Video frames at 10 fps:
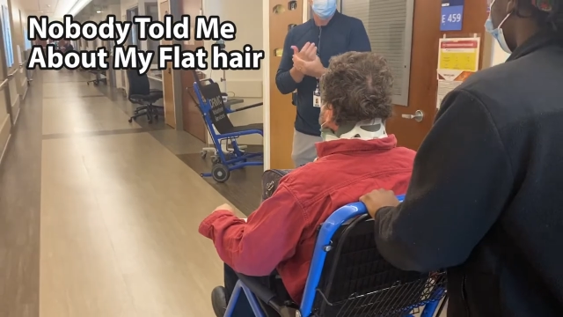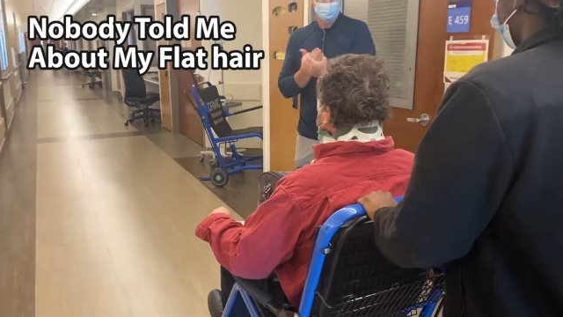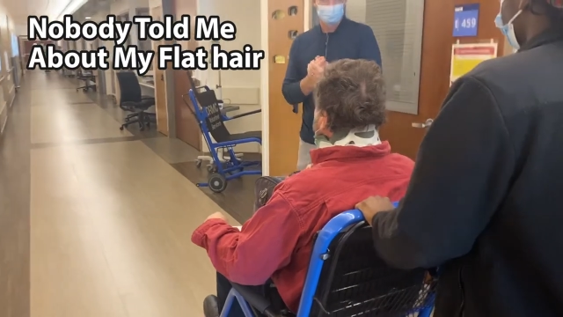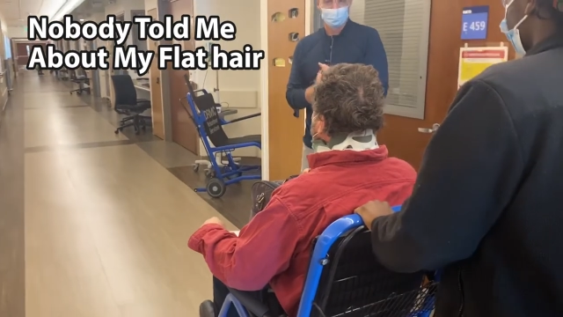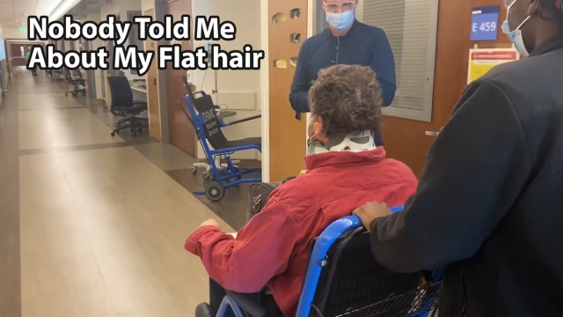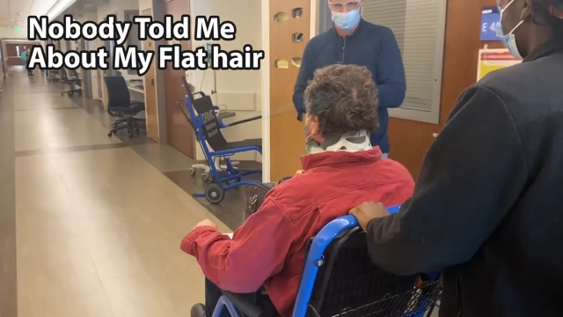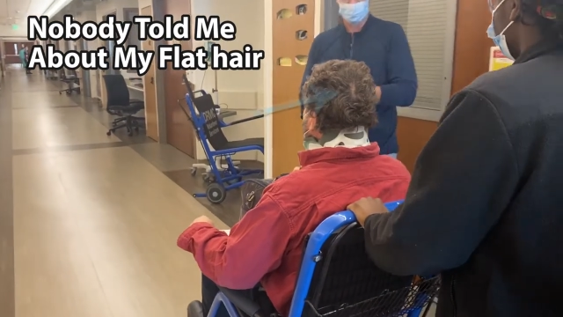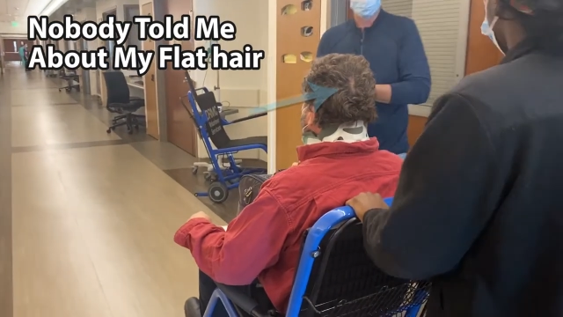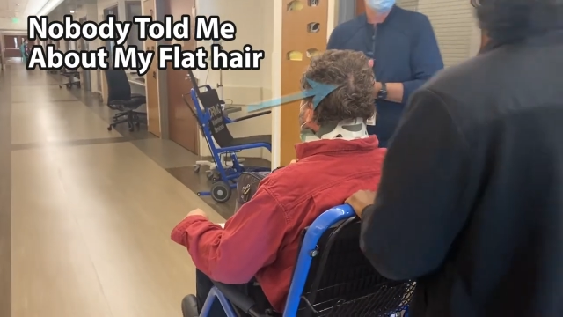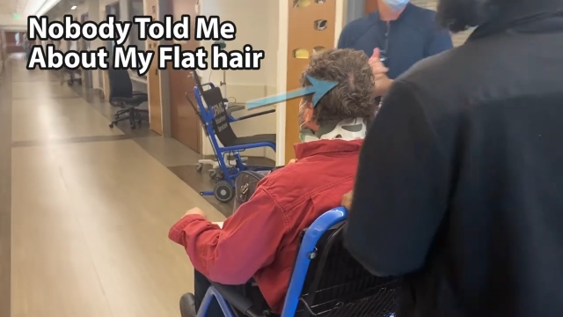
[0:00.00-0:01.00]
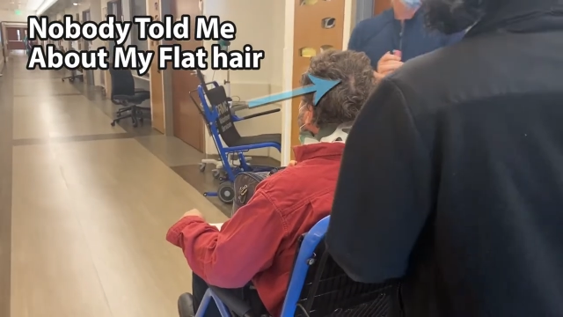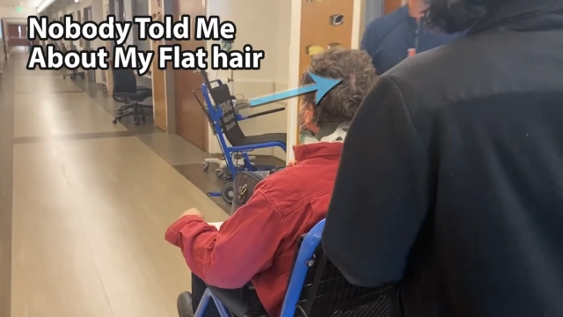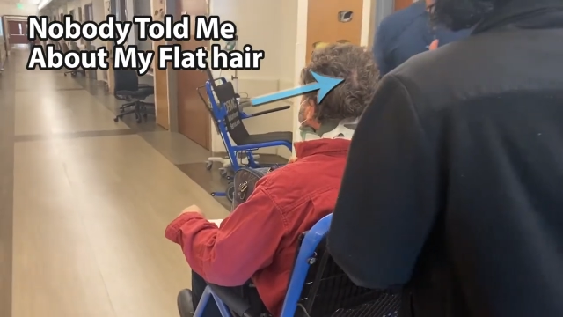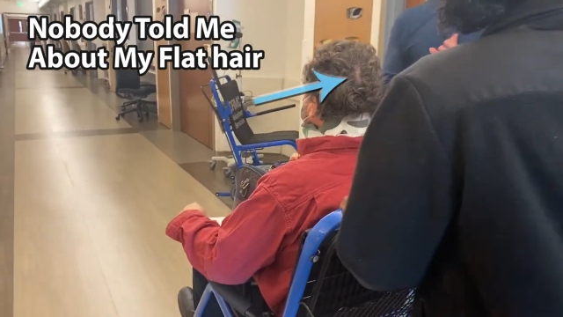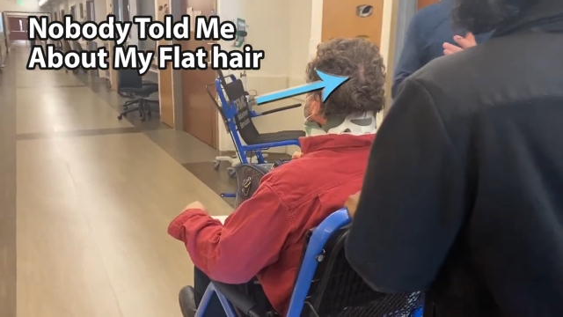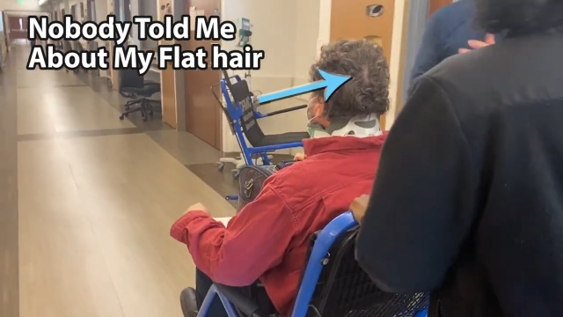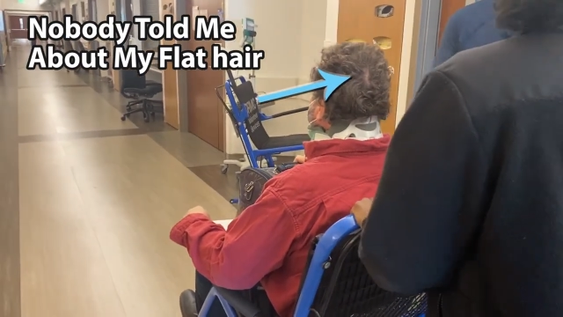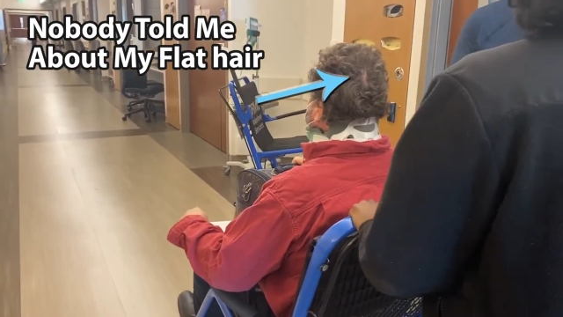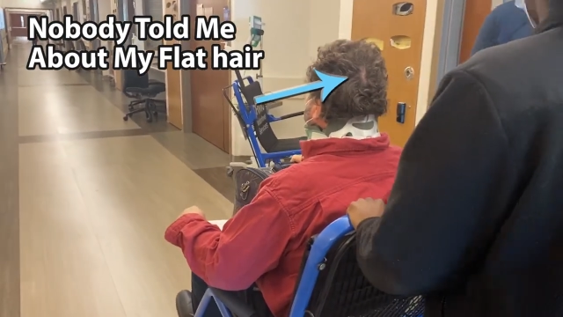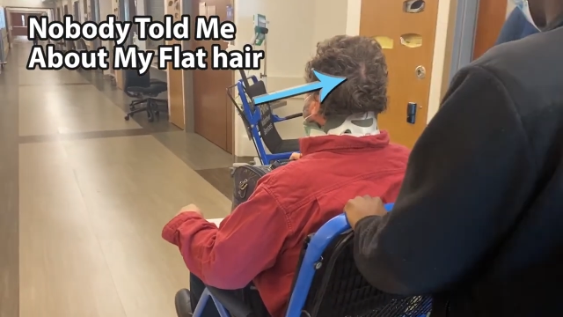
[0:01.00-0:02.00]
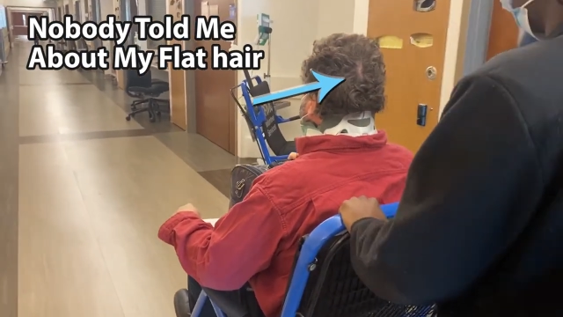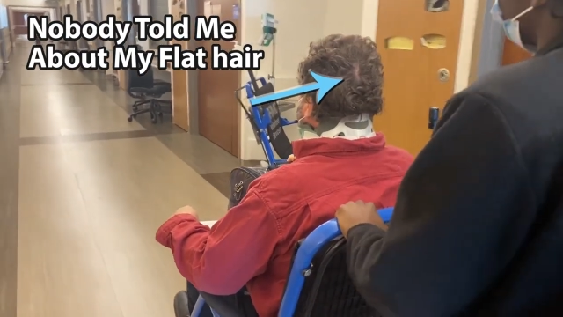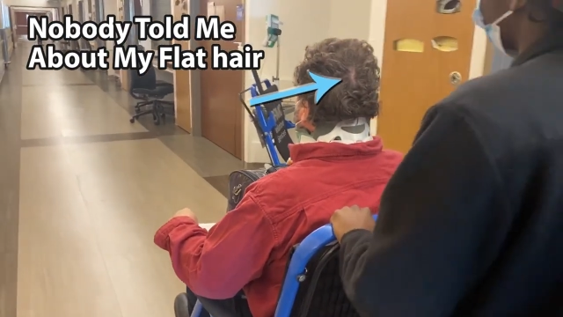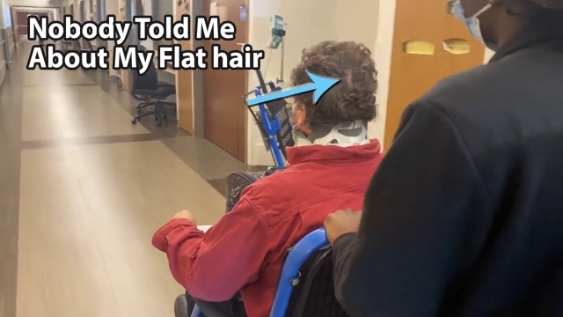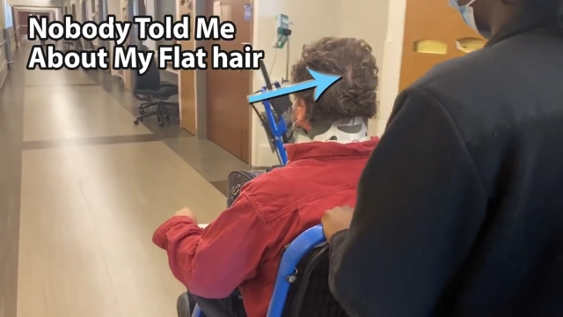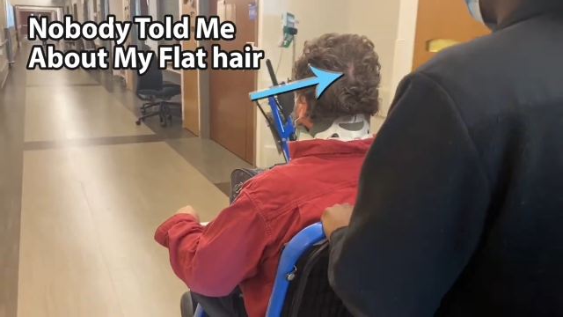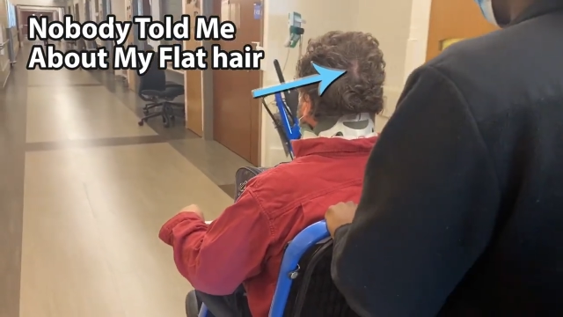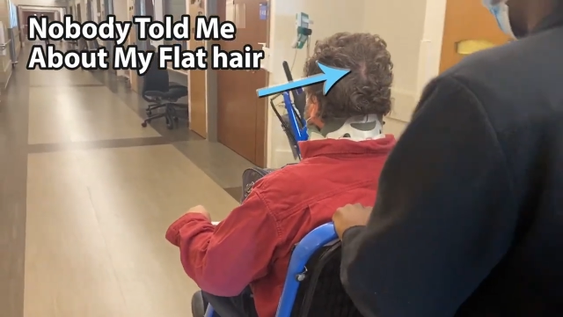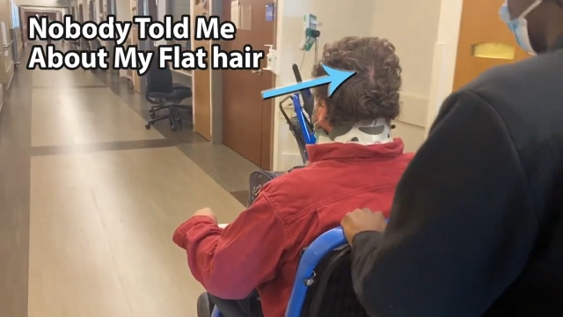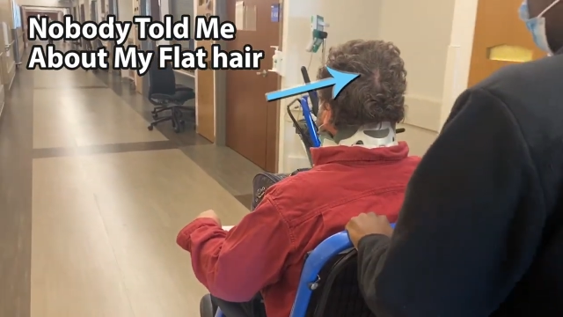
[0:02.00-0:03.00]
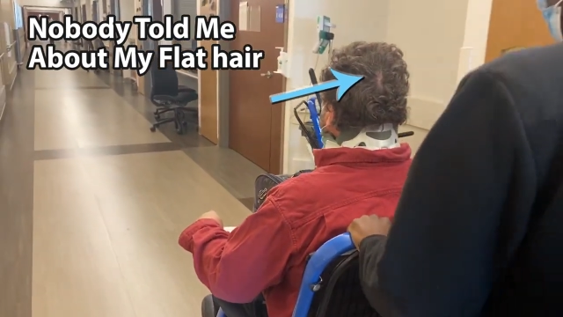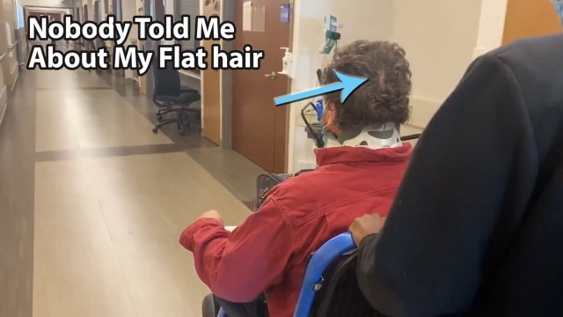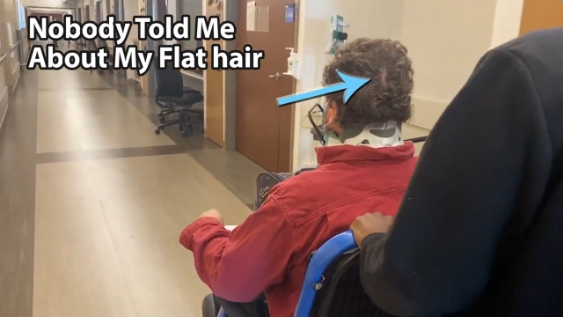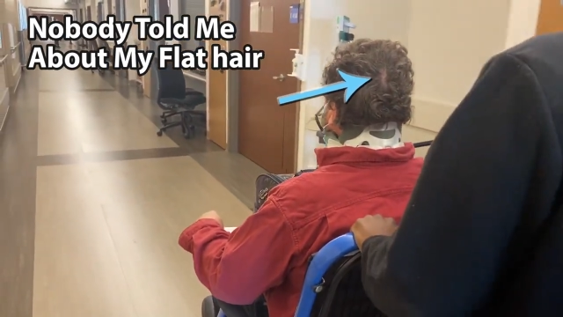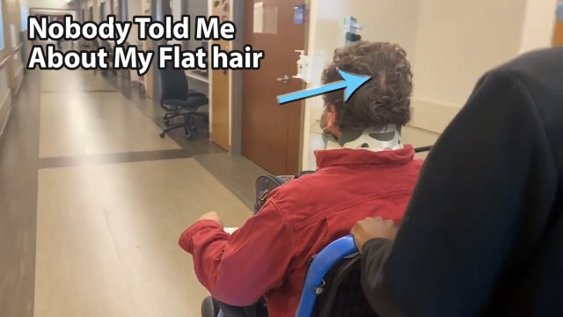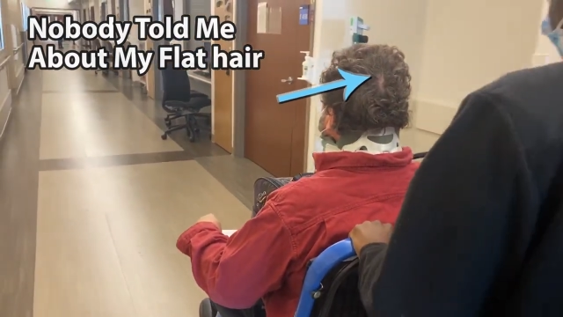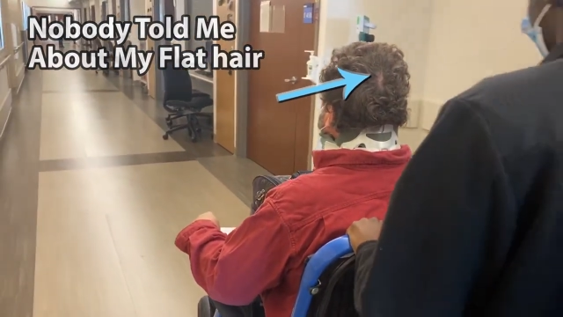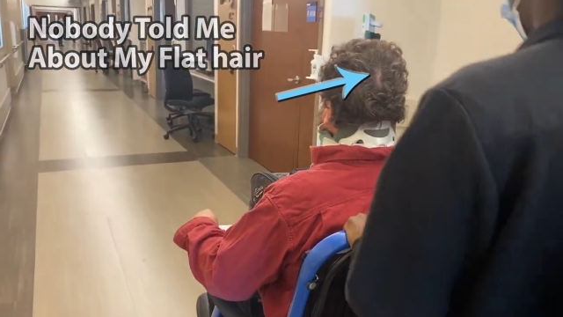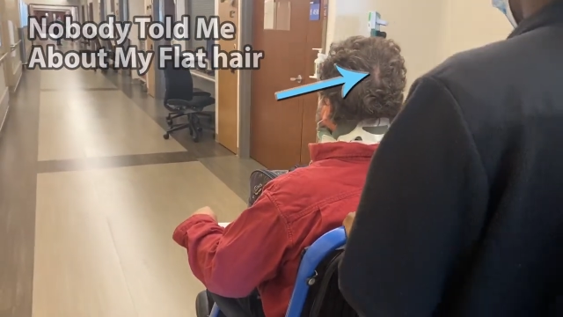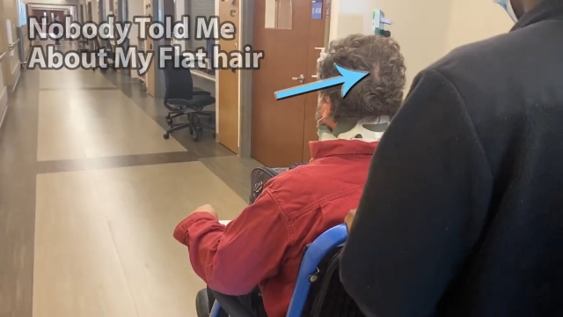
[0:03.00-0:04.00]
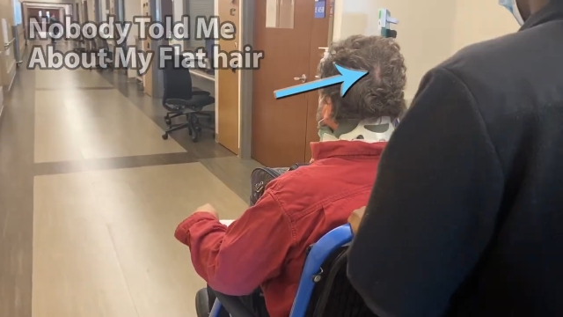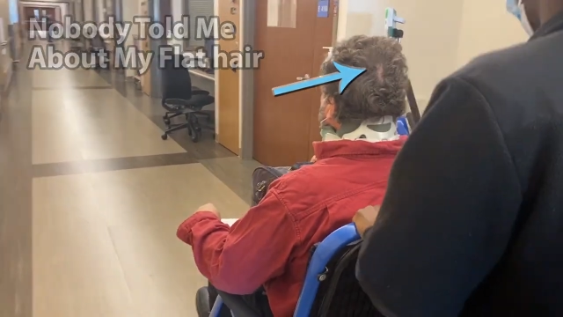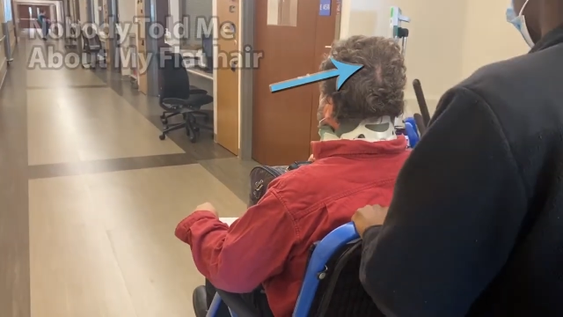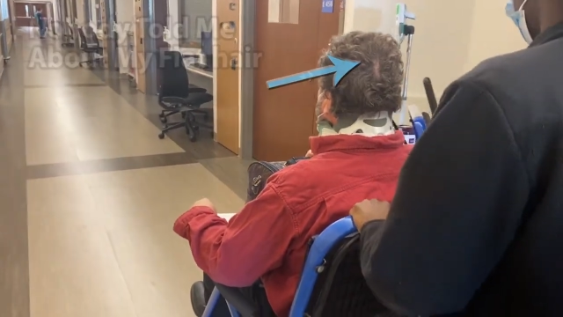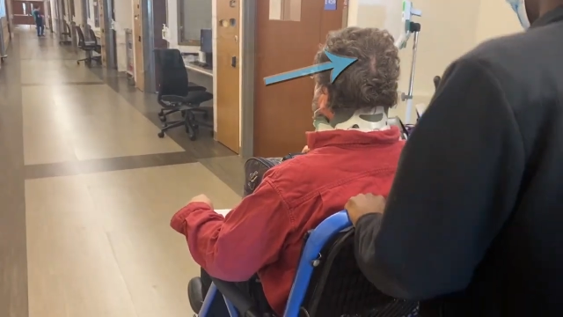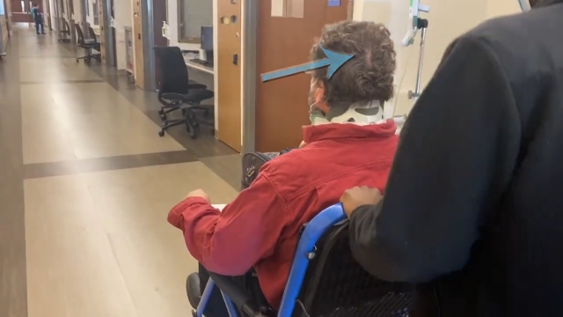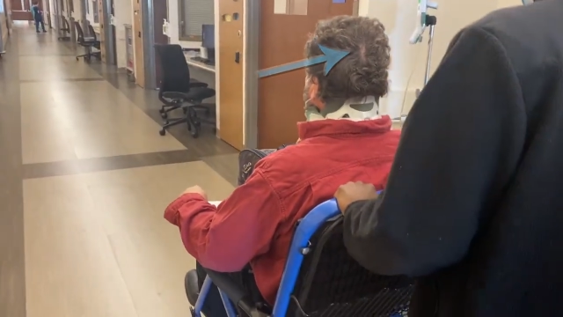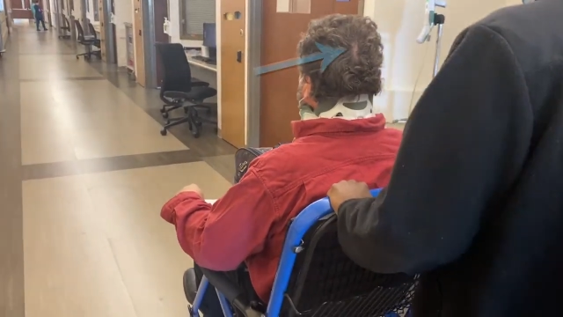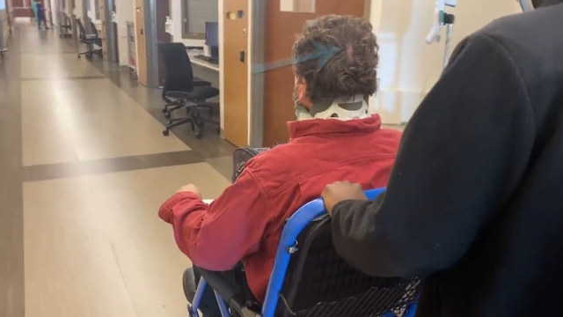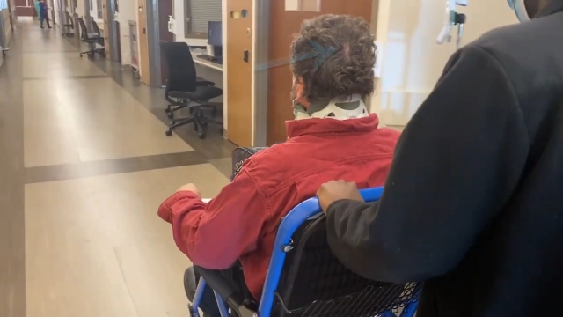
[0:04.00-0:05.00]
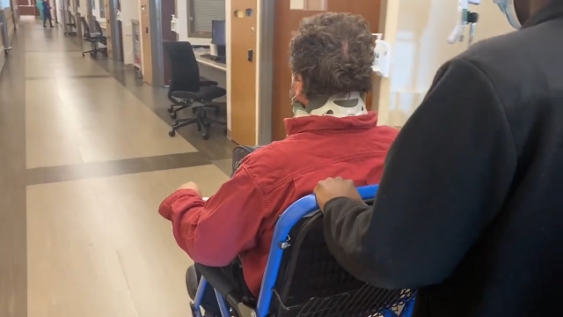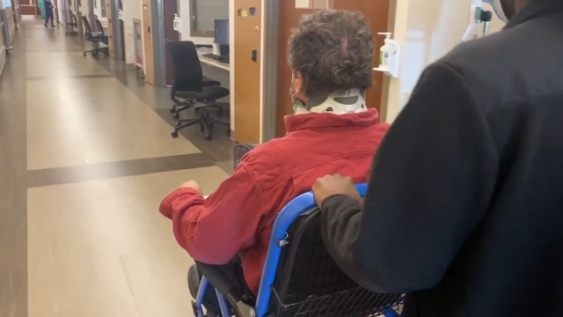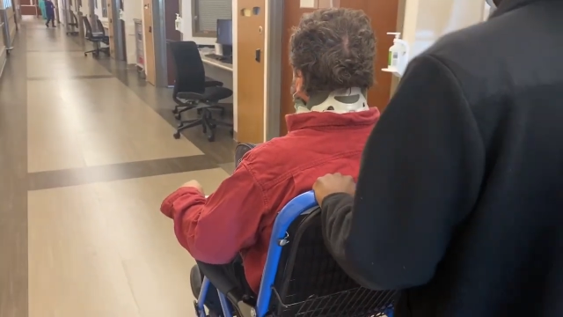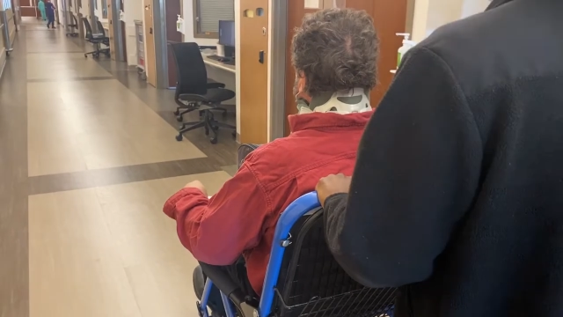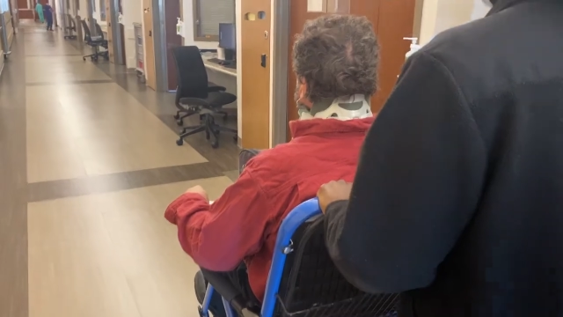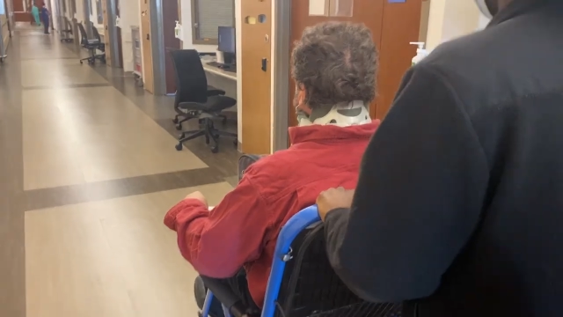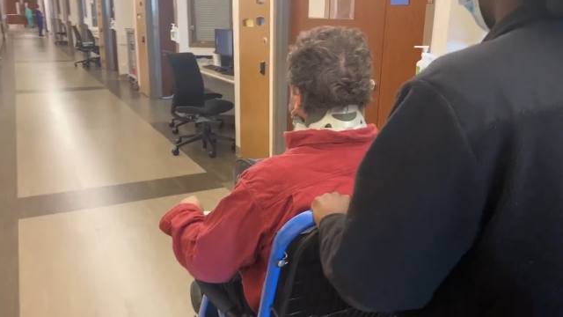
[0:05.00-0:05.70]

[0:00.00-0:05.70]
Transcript: (no speaker visible)